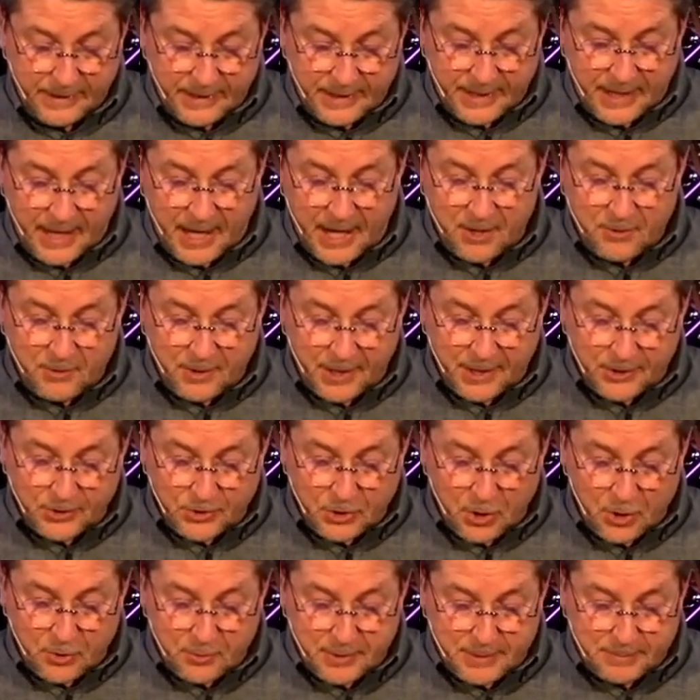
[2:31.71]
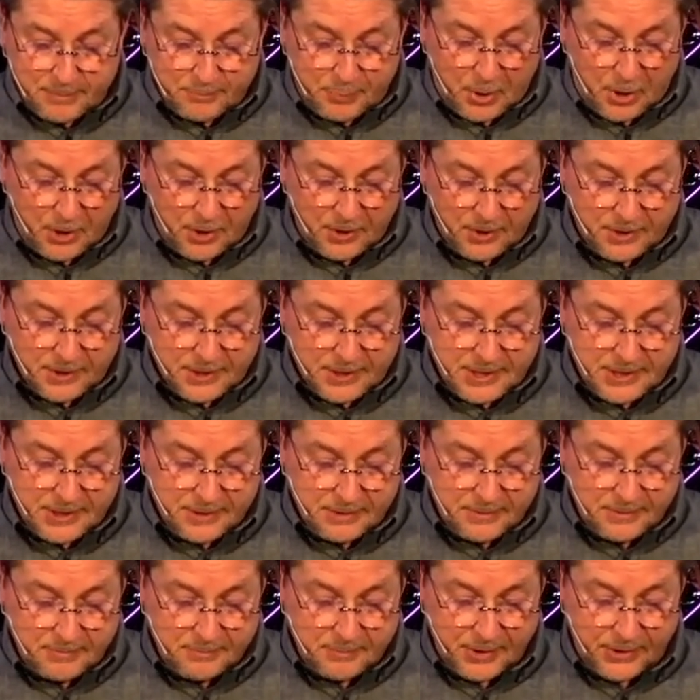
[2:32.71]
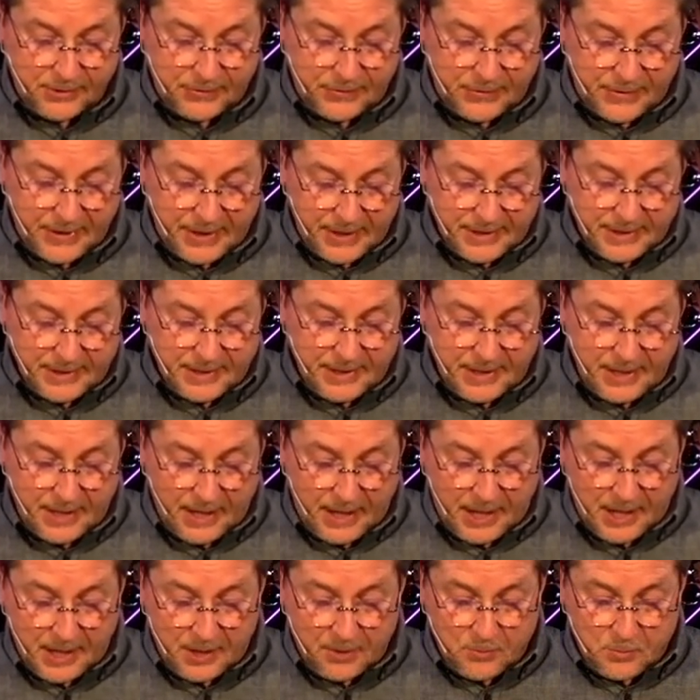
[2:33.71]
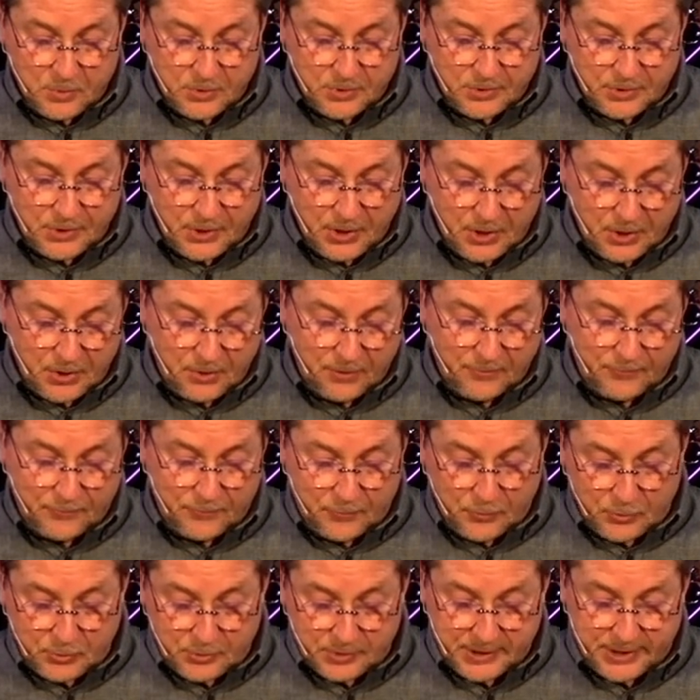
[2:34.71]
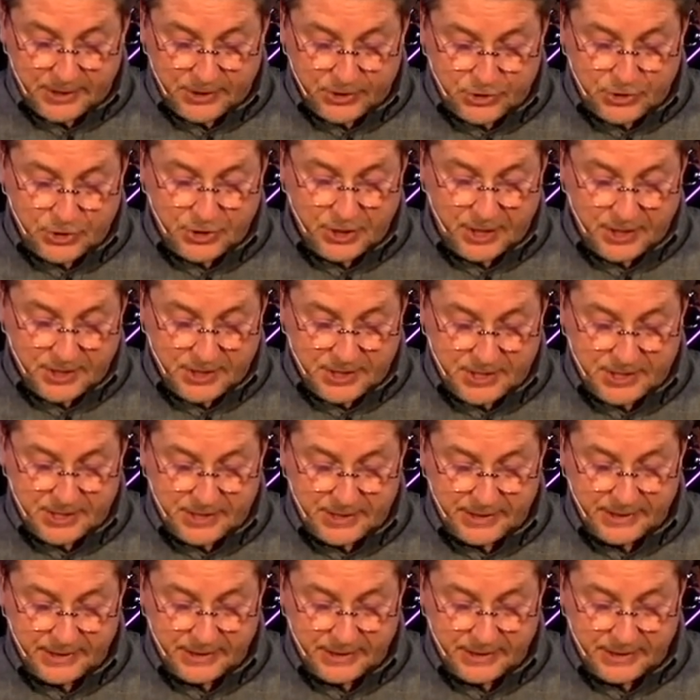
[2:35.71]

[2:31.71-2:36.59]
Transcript: Now I know in part, but then I will know fully, just